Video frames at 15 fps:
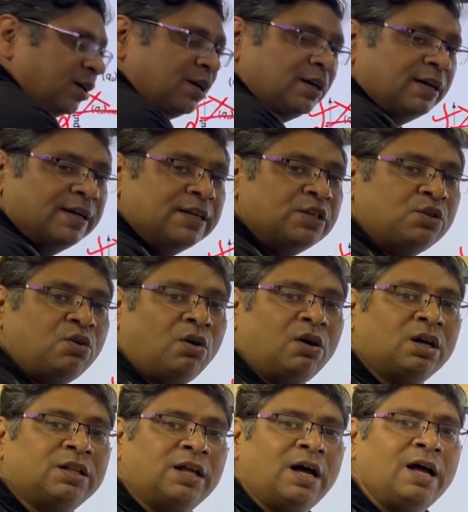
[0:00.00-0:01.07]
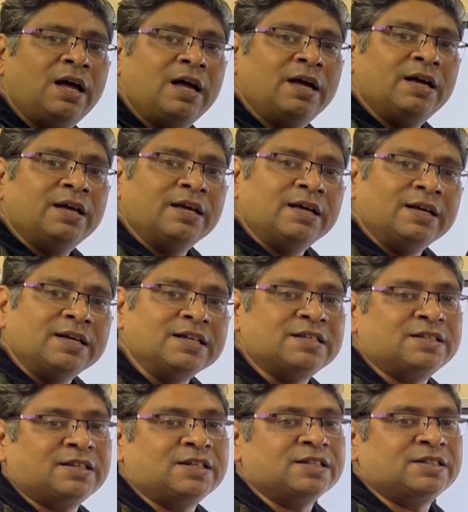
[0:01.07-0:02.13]
is called the
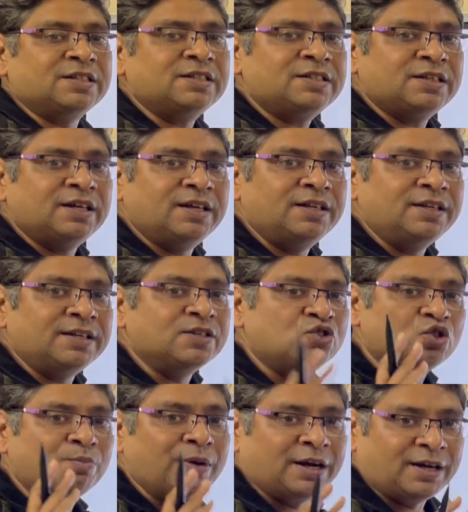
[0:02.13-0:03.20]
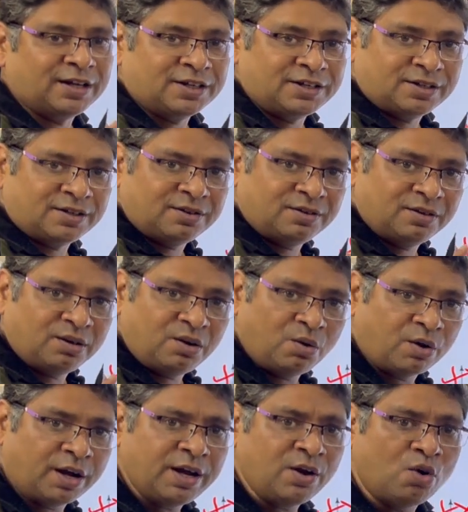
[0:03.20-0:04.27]
hysteresis in instrumentation. Okay,
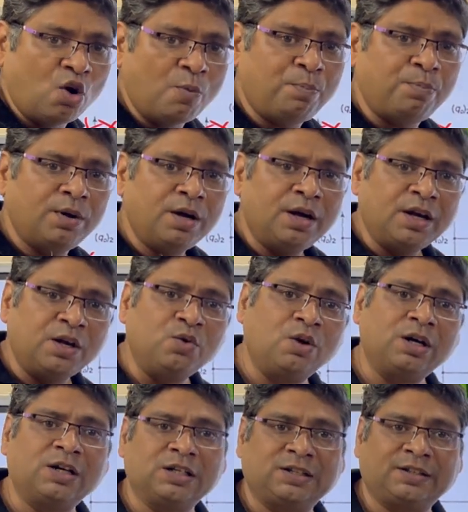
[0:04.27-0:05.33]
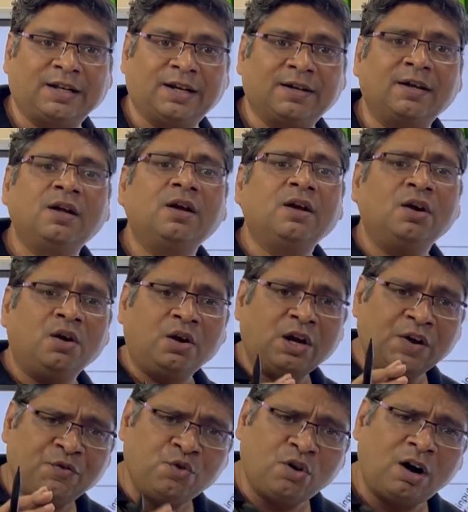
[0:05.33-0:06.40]
hope you understand. If
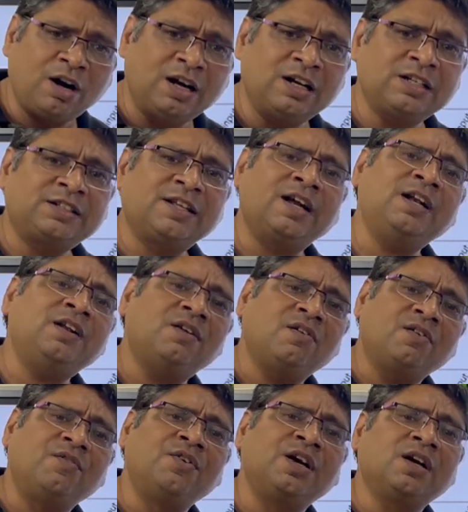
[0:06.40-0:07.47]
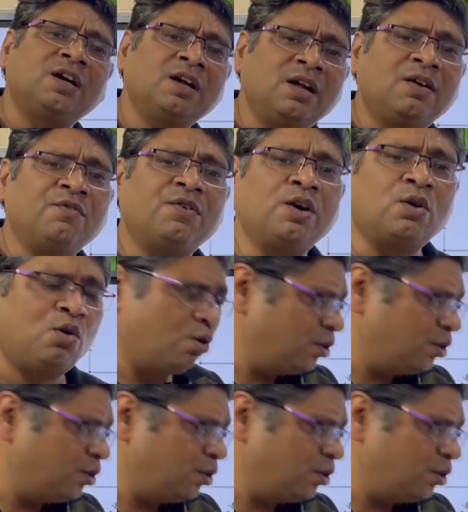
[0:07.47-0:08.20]
you not understand, we'll go in the